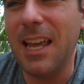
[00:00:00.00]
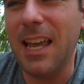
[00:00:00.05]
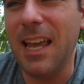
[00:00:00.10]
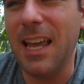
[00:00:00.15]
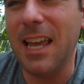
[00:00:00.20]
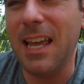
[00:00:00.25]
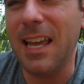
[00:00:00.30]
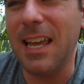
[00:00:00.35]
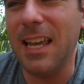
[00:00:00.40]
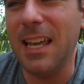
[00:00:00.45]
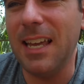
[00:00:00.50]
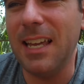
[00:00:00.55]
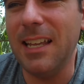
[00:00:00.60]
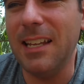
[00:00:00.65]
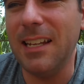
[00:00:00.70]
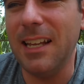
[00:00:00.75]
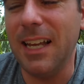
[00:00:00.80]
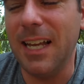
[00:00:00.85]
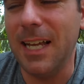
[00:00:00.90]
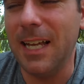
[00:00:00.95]

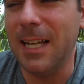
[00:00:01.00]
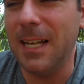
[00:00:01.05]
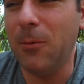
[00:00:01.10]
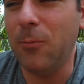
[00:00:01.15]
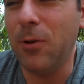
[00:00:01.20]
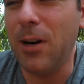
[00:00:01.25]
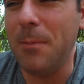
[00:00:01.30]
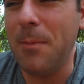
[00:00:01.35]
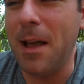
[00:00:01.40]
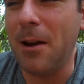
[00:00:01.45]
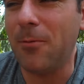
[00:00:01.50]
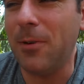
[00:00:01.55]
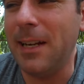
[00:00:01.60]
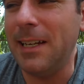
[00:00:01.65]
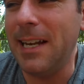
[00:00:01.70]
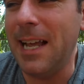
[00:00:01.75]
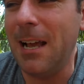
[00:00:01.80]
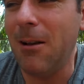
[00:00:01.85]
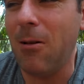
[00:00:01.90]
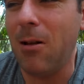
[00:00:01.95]
And uh, where I'm at
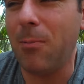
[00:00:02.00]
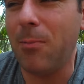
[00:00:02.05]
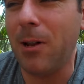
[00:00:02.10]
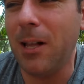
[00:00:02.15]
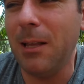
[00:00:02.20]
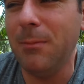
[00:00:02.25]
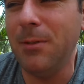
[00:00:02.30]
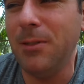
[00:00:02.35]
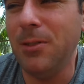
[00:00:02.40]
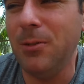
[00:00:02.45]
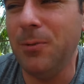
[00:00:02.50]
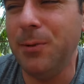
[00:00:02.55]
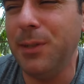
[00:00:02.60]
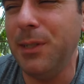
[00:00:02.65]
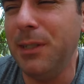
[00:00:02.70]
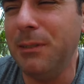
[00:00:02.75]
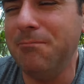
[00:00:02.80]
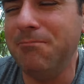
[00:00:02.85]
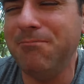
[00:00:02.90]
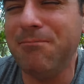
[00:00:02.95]
right now, I'll probably be
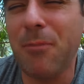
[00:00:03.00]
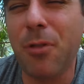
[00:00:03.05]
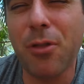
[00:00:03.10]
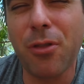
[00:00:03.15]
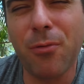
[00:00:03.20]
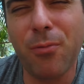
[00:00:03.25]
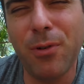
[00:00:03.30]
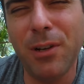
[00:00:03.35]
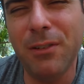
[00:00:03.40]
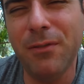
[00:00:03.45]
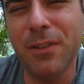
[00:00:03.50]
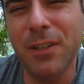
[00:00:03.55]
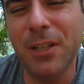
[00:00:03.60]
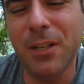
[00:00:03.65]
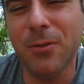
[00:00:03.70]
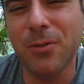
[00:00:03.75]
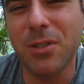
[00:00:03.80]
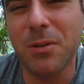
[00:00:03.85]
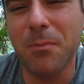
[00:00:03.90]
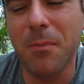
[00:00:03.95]
doing three
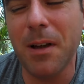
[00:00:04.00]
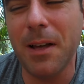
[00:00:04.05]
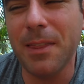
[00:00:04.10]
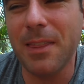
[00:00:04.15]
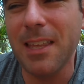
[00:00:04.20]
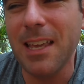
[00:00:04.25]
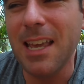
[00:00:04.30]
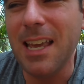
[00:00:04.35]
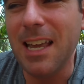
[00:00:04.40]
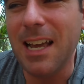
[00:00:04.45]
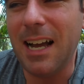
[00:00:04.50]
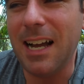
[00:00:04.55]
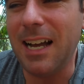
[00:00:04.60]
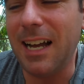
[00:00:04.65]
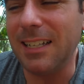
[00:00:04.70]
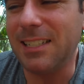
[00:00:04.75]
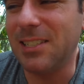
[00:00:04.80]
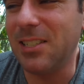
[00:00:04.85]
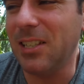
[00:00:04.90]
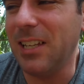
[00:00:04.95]
videos a month.
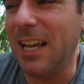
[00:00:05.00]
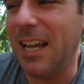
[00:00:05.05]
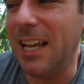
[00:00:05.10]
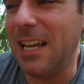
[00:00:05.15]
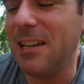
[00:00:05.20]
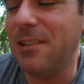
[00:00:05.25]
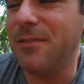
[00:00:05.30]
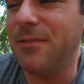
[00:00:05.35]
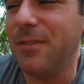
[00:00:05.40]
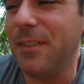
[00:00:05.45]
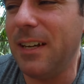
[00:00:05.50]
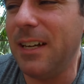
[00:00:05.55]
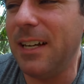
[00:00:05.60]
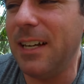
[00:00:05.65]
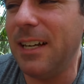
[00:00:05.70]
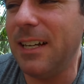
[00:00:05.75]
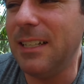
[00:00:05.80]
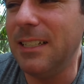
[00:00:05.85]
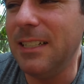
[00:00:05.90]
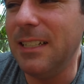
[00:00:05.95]
I still have a
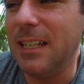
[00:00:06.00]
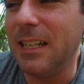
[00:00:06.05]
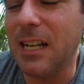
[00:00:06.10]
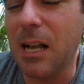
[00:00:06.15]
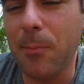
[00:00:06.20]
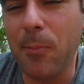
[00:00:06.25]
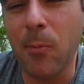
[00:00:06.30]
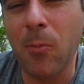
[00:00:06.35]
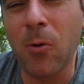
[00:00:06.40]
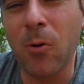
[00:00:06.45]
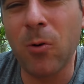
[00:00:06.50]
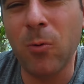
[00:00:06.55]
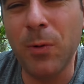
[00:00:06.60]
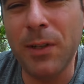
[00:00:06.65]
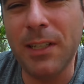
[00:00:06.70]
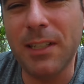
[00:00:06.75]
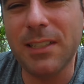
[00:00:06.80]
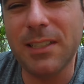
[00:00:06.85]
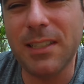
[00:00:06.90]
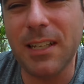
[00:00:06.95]
uh, couple more
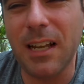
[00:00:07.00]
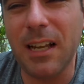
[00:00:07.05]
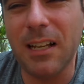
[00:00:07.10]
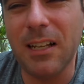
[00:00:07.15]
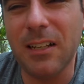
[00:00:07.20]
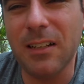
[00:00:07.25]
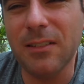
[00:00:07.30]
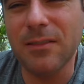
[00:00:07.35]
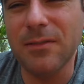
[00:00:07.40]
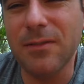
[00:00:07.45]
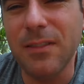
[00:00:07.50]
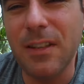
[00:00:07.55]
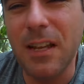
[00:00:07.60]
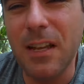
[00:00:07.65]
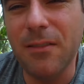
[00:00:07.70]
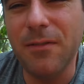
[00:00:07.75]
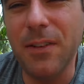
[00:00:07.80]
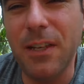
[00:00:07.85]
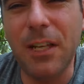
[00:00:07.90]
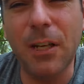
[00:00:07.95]
weeks of
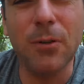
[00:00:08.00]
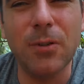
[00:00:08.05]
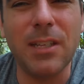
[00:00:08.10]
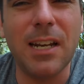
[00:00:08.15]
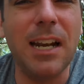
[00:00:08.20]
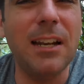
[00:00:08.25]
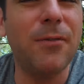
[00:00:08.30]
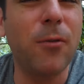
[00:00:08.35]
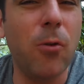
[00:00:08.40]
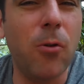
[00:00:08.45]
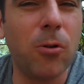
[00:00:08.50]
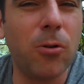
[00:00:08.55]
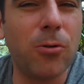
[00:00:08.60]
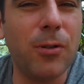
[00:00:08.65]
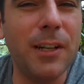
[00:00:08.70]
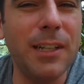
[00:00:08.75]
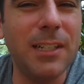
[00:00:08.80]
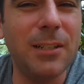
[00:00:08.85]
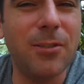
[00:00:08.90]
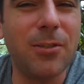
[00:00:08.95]
videos that I've
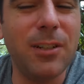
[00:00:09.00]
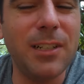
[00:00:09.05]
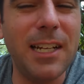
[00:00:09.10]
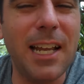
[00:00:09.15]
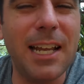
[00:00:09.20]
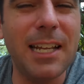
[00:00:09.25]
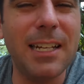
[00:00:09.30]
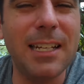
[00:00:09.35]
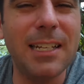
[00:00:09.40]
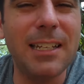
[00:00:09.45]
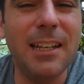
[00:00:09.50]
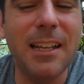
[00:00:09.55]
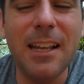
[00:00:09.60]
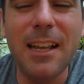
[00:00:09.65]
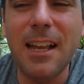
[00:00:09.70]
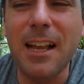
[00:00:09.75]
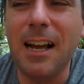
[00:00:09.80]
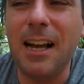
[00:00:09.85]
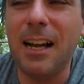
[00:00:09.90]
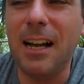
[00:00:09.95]
already created,
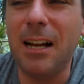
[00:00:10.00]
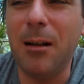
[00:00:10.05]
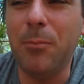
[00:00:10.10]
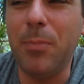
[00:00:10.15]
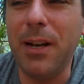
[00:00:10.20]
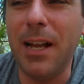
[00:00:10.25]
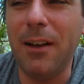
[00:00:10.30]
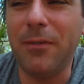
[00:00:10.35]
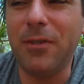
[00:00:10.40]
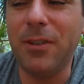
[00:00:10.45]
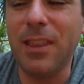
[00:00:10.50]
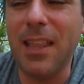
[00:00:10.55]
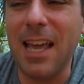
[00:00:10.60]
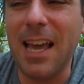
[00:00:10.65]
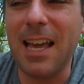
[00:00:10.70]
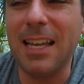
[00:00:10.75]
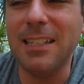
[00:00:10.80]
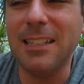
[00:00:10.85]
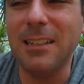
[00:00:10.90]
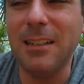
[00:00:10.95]
uh, but after
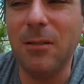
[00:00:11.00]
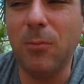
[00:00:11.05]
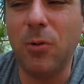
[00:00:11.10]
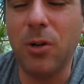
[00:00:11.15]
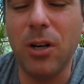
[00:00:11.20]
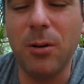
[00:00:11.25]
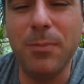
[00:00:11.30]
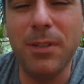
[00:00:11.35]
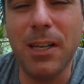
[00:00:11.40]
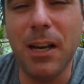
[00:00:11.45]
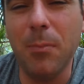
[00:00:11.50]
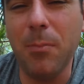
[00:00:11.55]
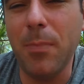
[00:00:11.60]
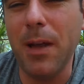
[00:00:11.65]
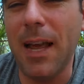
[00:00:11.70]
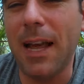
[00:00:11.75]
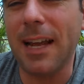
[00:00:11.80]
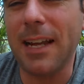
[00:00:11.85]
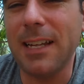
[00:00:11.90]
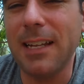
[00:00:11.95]
that, we're going to be cutting
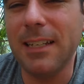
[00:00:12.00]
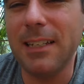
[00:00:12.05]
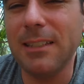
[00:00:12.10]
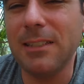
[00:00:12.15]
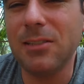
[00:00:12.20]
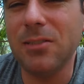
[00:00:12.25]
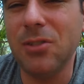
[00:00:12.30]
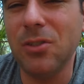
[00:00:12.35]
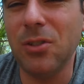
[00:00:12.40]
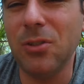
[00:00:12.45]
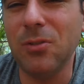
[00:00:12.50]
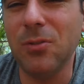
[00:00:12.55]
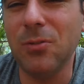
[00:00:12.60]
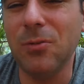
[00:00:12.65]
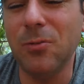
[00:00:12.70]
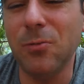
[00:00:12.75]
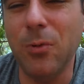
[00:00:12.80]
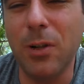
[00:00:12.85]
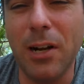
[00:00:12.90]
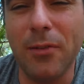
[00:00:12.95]
back
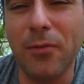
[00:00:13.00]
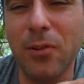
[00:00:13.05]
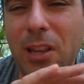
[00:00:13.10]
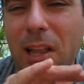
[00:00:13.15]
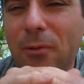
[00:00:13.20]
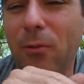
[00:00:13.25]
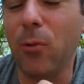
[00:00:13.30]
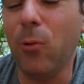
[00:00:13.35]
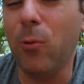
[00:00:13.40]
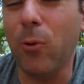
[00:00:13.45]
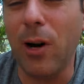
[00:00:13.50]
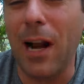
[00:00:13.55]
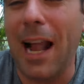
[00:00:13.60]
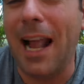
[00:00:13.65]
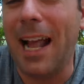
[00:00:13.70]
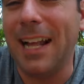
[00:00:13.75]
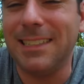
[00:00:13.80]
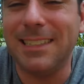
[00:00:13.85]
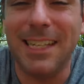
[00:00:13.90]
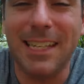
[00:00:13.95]
to whatever level we're
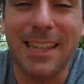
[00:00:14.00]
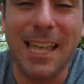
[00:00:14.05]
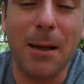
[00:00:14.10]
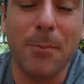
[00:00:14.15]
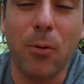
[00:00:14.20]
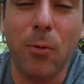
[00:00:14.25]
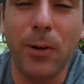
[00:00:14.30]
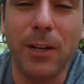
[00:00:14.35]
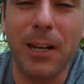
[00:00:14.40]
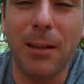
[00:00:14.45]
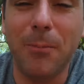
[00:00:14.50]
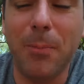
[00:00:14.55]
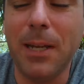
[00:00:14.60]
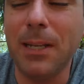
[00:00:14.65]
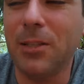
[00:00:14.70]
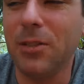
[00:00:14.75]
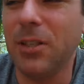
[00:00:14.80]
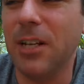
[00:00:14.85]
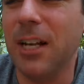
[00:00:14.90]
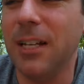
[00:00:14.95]
at at that point on
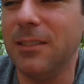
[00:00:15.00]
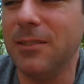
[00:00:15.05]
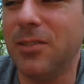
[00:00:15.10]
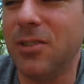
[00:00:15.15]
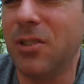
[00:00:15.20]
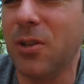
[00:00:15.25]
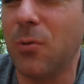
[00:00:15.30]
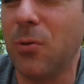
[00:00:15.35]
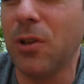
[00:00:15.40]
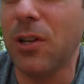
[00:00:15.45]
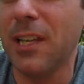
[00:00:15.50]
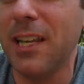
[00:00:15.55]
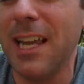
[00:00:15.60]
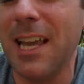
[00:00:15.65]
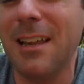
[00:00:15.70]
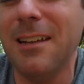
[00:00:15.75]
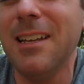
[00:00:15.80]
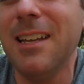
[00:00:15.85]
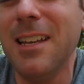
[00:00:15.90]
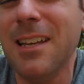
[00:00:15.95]
Patreon. So we're looking
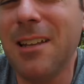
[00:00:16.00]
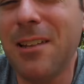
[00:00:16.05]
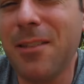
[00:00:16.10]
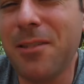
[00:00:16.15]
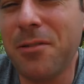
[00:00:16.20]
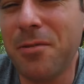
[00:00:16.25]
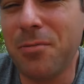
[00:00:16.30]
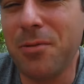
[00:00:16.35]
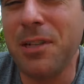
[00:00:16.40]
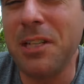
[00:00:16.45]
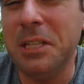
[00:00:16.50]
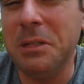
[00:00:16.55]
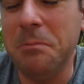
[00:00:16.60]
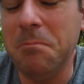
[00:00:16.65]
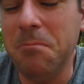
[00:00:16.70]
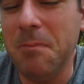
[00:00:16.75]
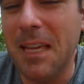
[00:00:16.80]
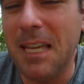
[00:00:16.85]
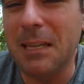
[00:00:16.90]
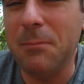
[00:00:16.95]
at three,
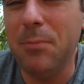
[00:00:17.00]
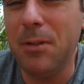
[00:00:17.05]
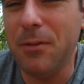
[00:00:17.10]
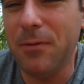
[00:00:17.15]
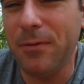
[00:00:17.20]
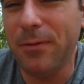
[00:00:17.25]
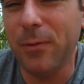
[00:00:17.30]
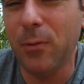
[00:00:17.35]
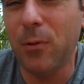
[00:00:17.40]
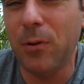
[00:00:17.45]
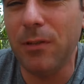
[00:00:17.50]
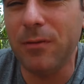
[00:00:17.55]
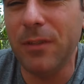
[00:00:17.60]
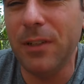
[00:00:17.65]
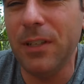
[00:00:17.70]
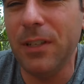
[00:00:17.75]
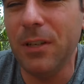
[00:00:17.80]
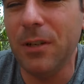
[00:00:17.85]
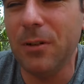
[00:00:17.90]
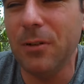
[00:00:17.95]
maybe four
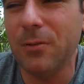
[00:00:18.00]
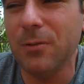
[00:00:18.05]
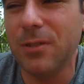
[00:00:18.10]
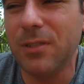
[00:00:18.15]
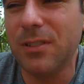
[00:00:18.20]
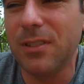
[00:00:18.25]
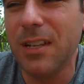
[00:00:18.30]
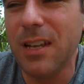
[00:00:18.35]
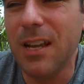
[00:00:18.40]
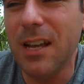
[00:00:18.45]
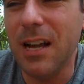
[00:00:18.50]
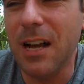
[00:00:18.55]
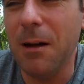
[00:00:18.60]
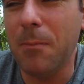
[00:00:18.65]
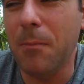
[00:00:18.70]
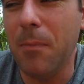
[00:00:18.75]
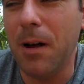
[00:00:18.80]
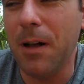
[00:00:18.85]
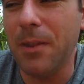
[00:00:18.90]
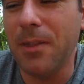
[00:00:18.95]
videos
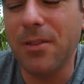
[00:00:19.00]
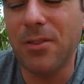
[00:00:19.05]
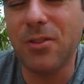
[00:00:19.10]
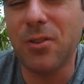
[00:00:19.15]
a month.